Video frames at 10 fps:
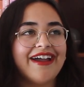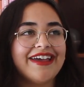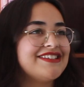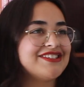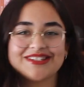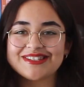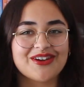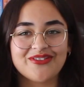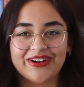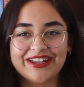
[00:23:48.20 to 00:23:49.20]
it's just
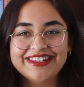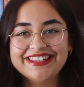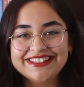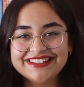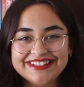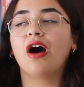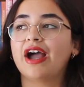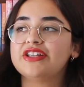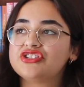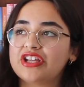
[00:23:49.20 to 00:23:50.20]
so fun.
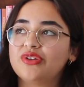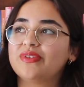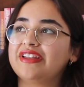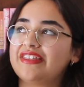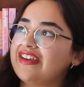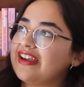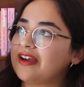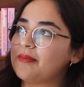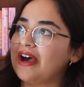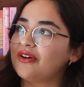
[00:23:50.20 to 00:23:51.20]
I genuinely
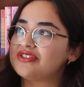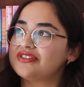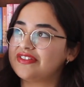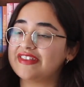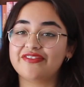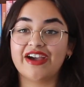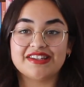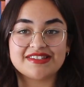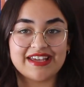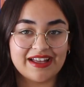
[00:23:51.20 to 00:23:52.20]
think about the
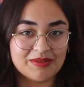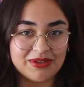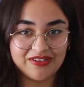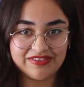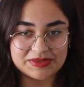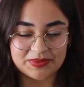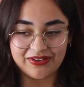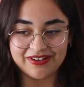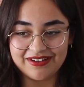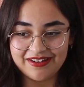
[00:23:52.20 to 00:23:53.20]
fantasy element of this
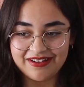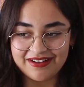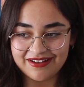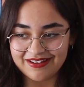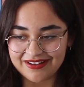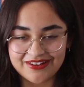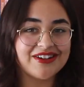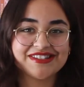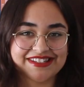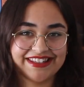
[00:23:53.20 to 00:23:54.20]
book
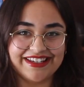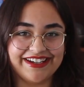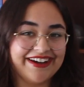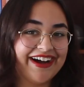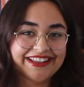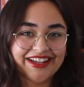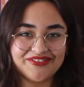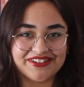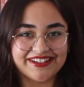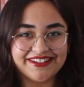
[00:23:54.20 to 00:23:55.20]
constantly. I
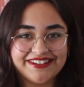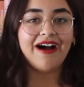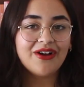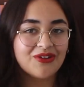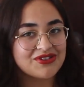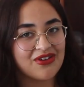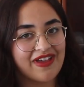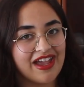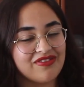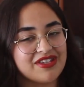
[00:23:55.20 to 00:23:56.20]
loved it. I also
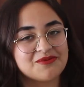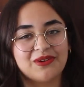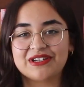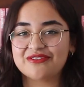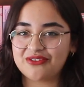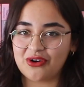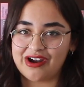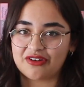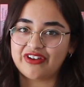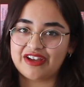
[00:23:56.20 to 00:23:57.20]
gave this one 4
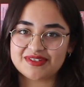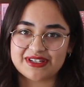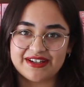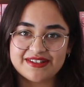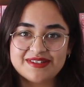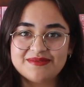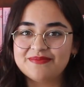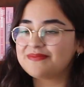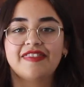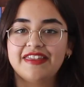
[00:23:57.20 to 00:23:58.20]
out of 5 stars.
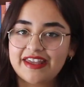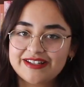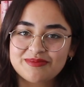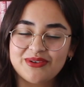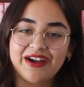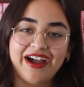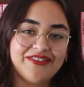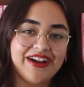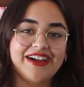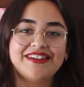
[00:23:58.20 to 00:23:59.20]
The next book I
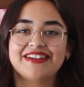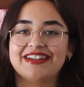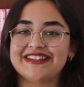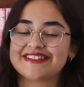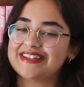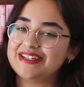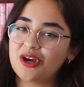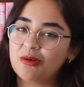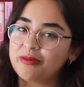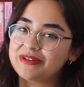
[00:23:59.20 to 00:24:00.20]
read is The
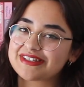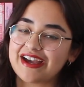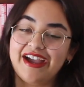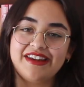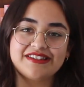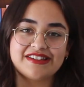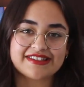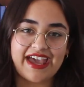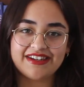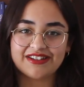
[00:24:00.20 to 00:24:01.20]
No Woman's Guide to
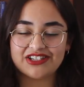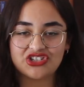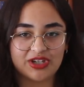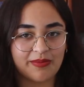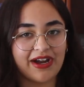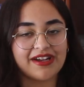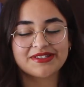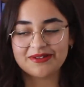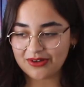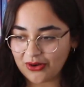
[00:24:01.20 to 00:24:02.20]
Scandal and
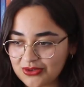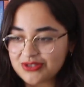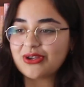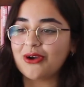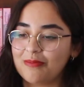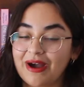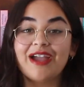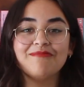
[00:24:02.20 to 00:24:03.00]
Shipwrecks, also by